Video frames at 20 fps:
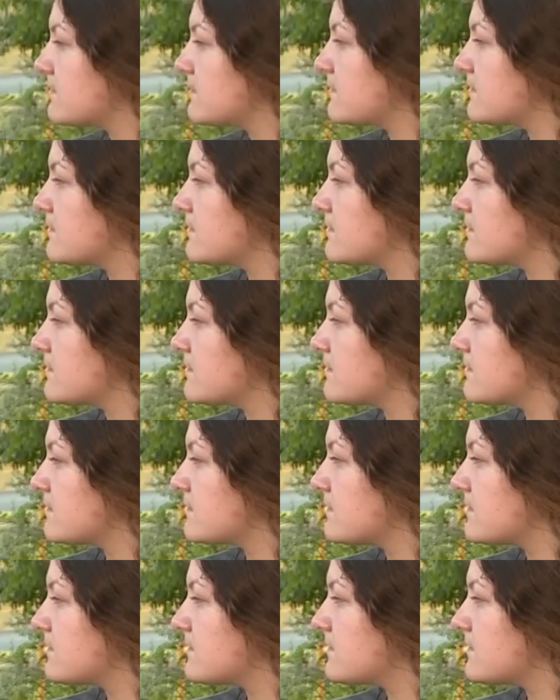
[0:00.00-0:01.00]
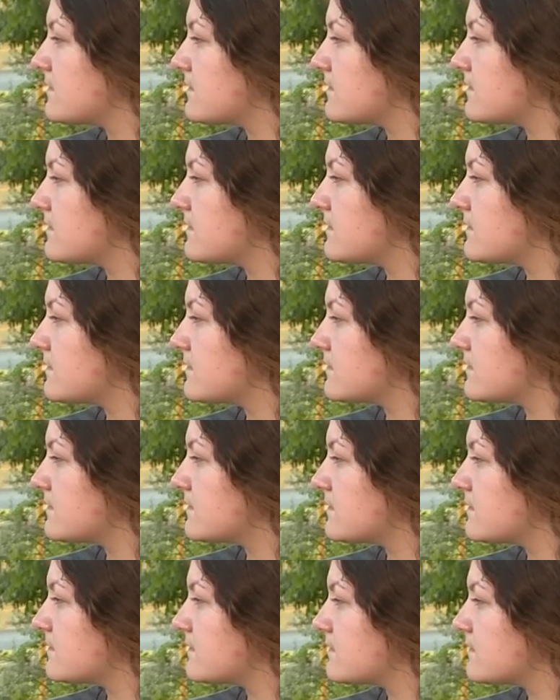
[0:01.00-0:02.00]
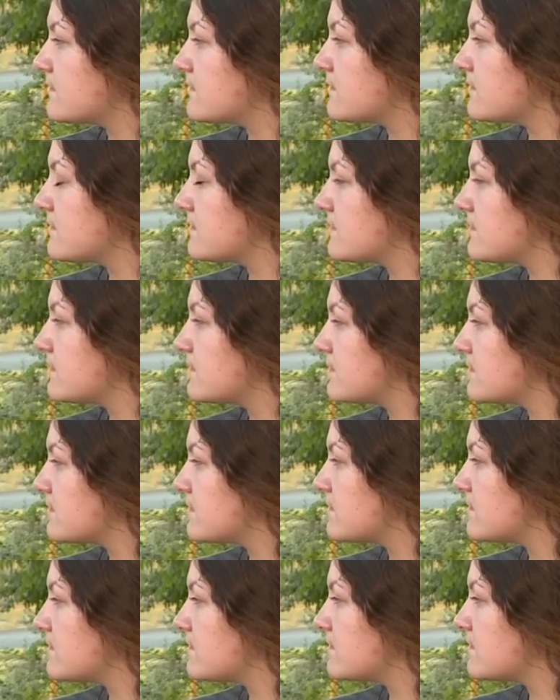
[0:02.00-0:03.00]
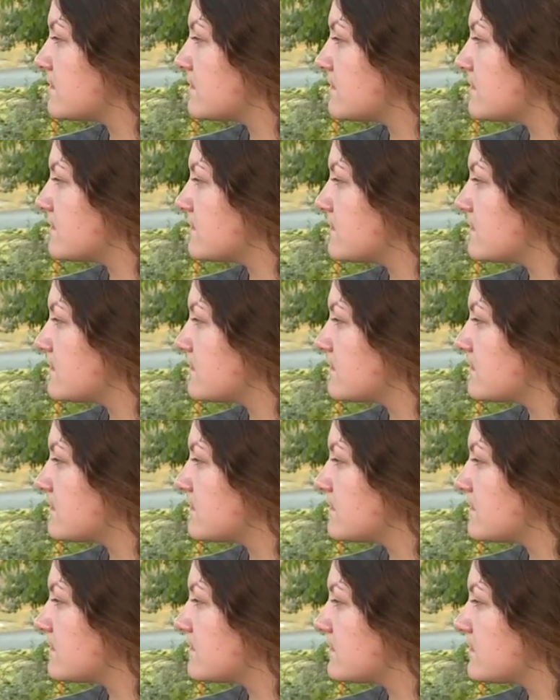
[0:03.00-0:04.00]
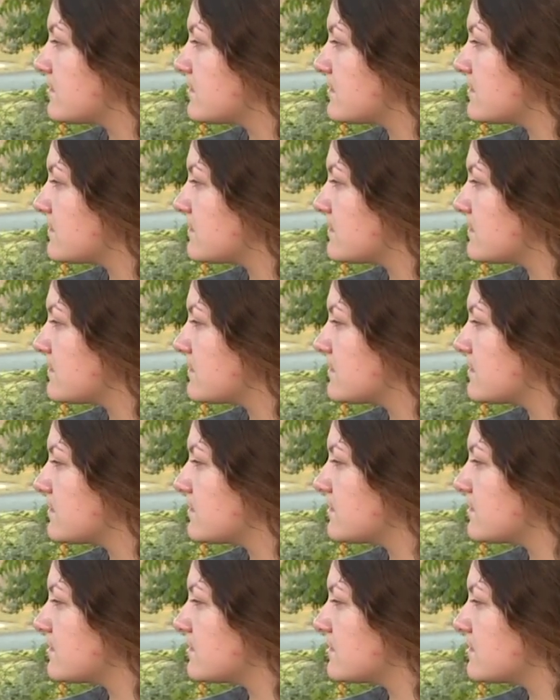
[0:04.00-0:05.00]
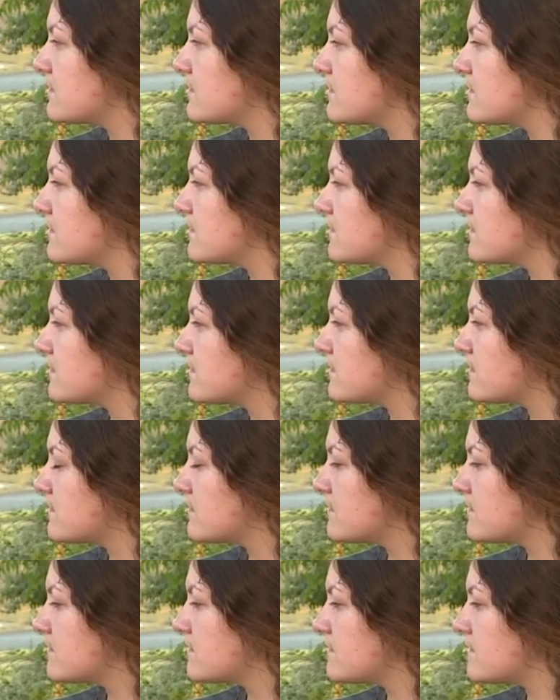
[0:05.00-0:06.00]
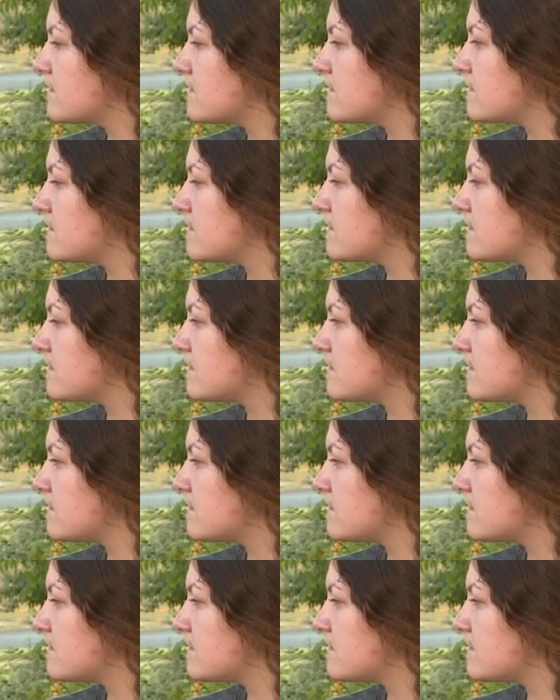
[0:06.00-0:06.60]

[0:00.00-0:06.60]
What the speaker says: (silent)